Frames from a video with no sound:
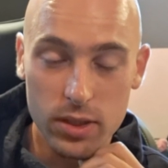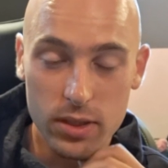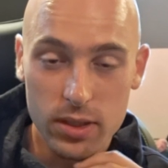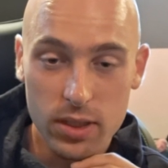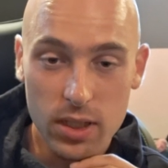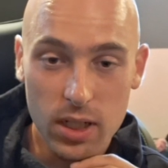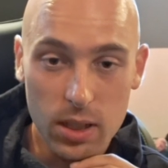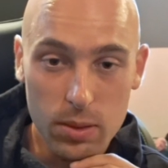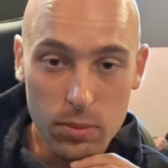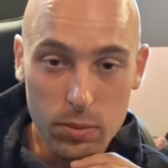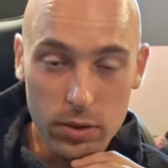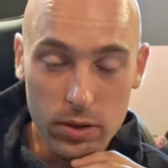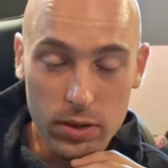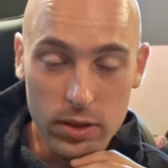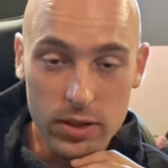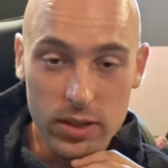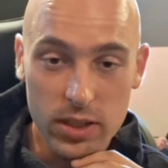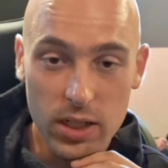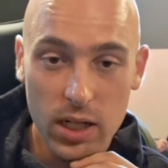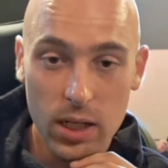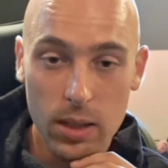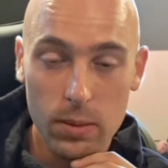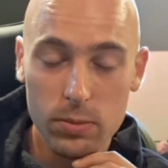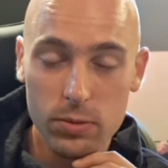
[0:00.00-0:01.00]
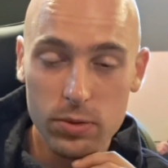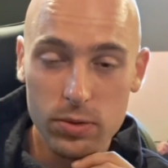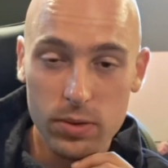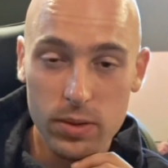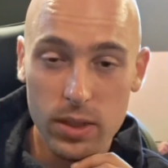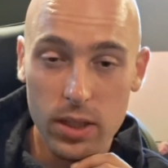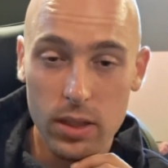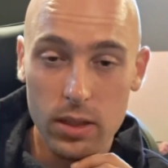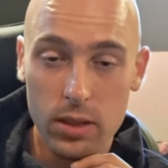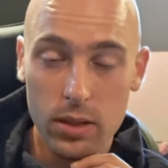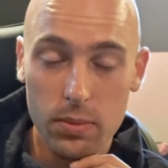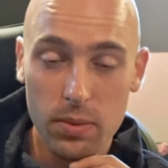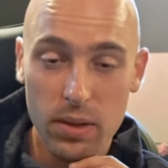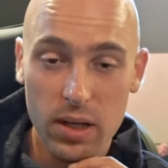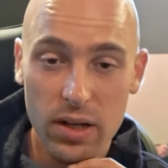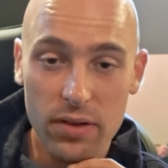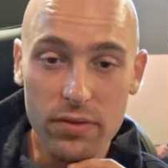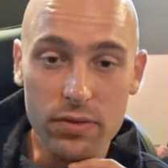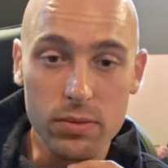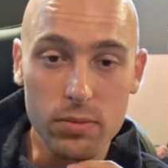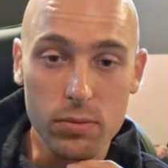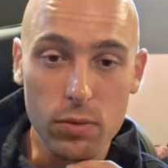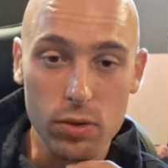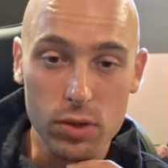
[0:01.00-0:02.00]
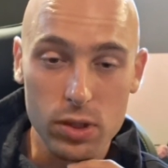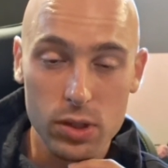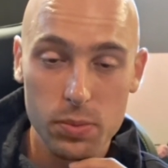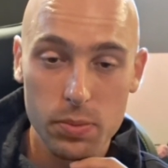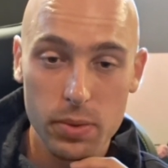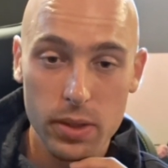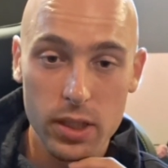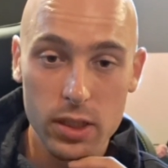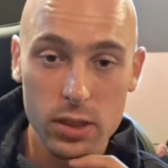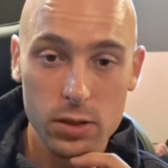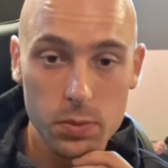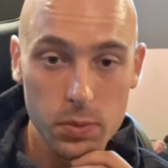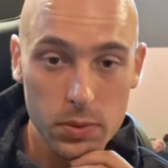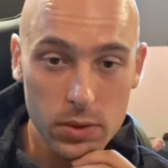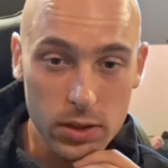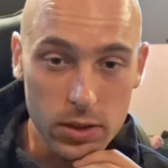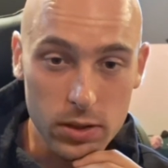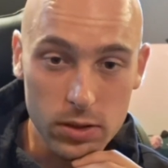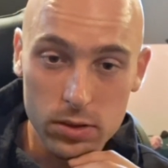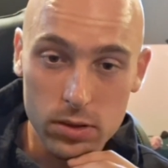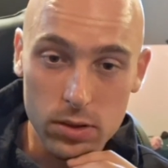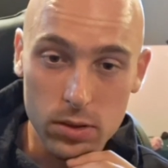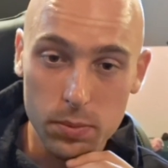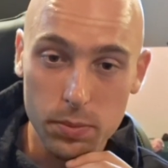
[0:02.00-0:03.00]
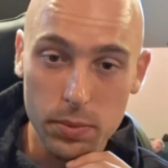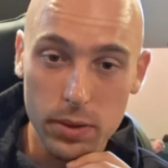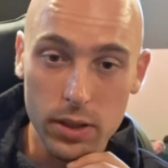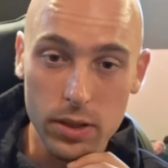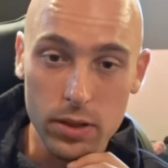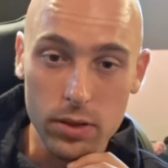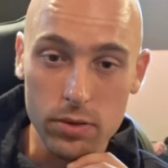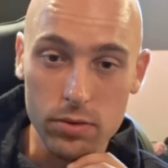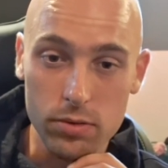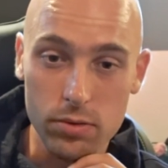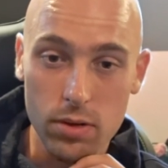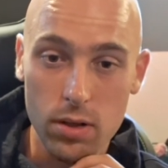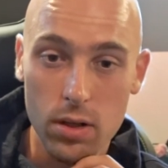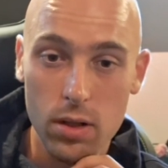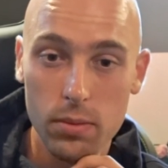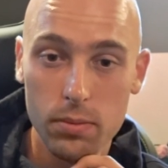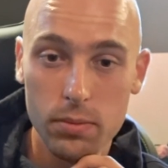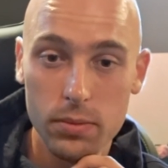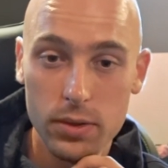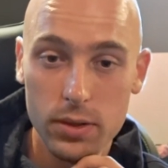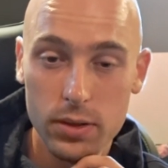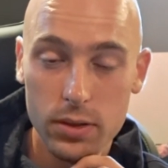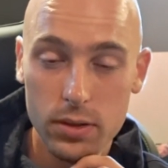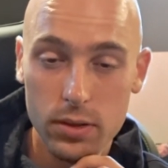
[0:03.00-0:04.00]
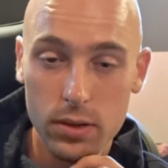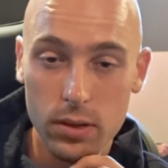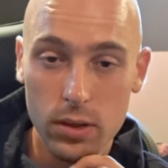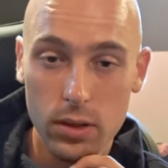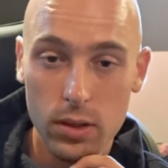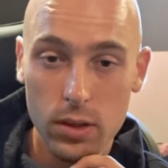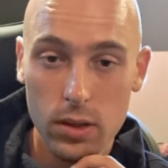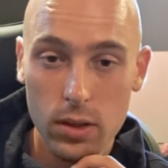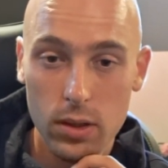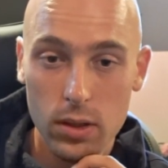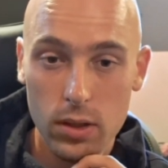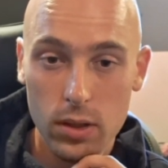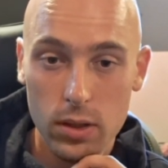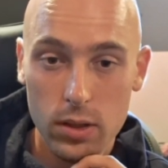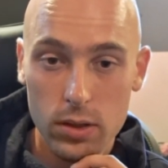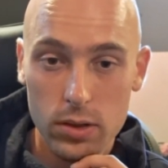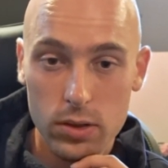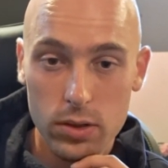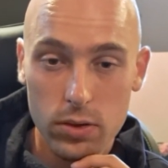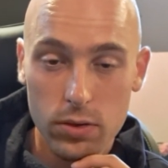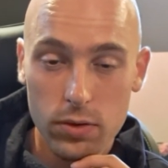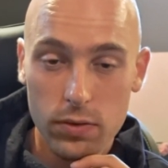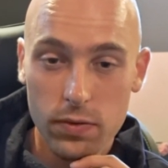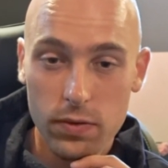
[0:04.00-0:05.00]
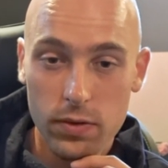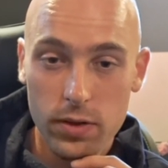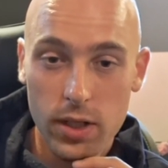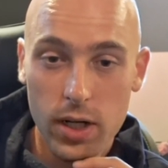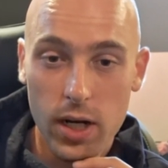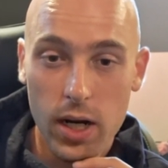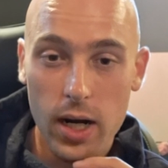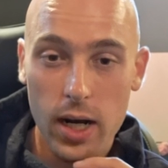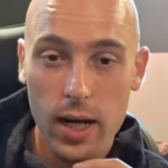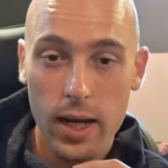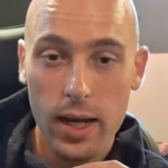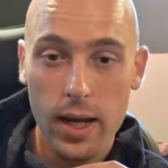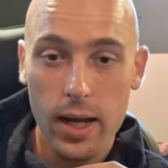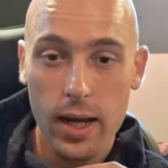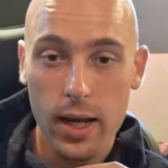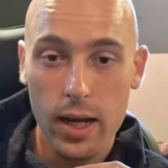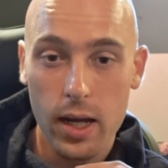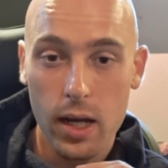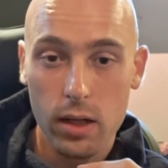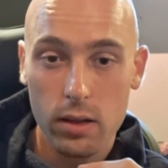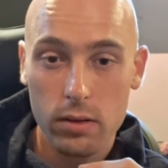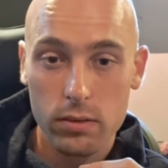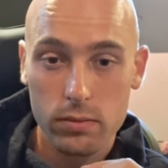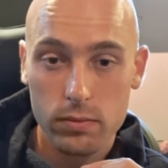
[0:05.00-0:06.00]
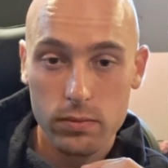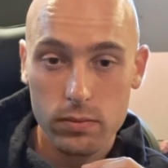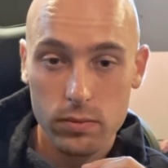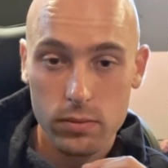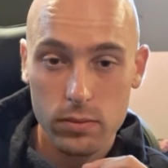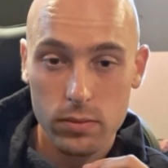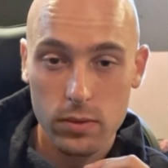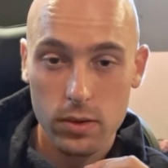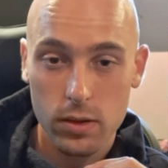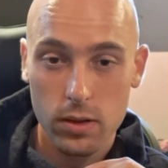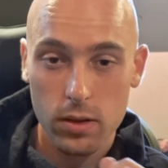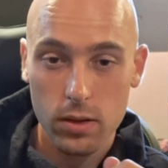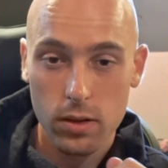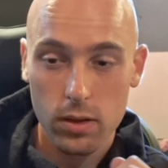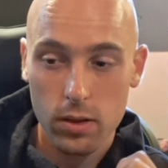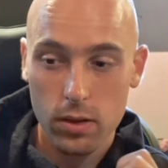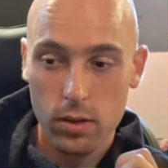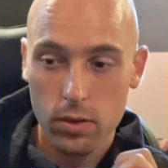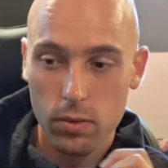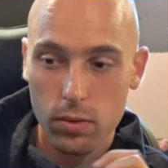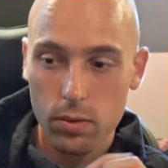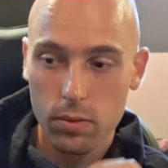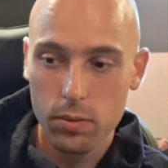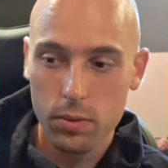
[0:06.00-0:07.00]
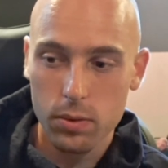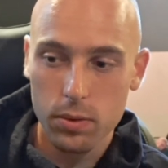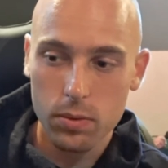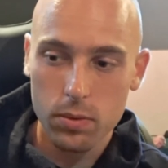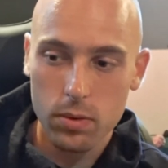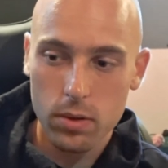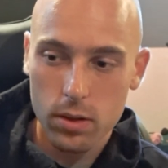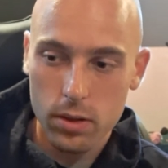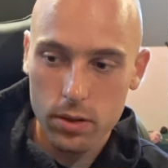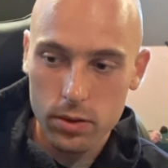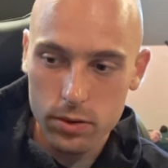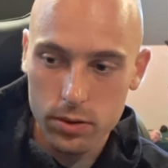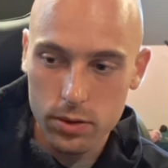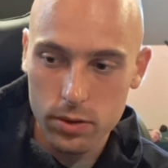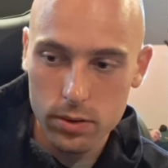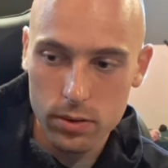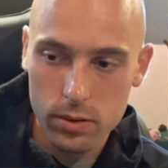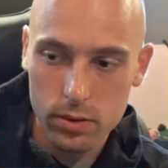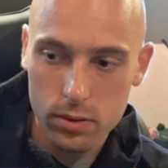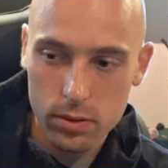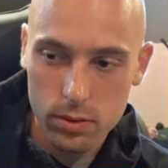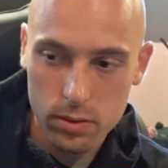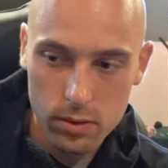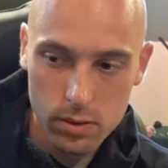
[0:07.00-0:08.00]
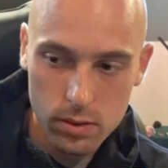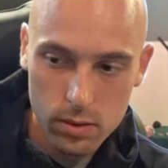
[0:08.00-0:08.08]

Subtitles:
of the time with the toms we end up having more space because they're bigger drums. So for the hi-hat, what we want to do